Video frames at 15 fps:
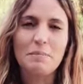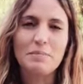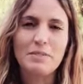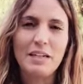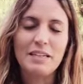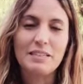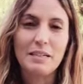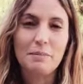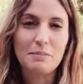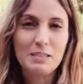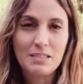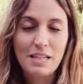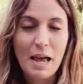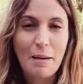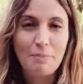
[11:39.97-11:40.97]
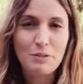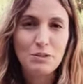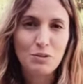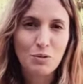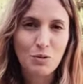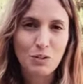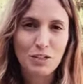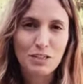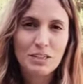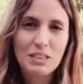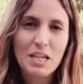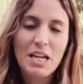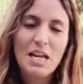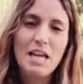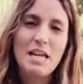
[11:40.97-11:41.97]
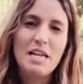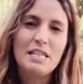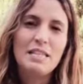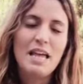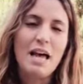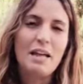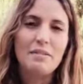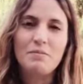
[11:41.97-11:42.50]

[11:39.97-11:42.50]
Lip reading: take some steps towards that